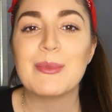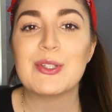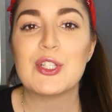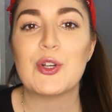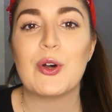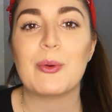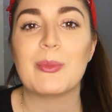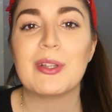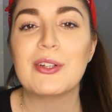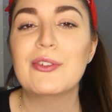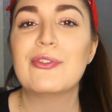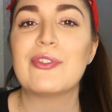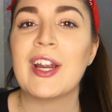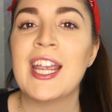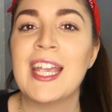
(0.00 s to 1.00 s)
So I'm a
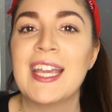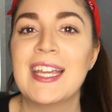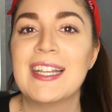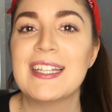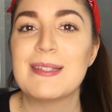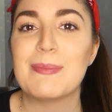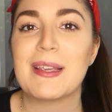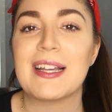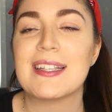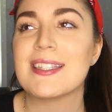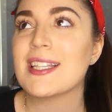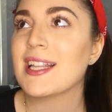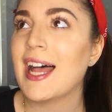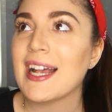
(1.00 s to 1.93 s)
little frightened because the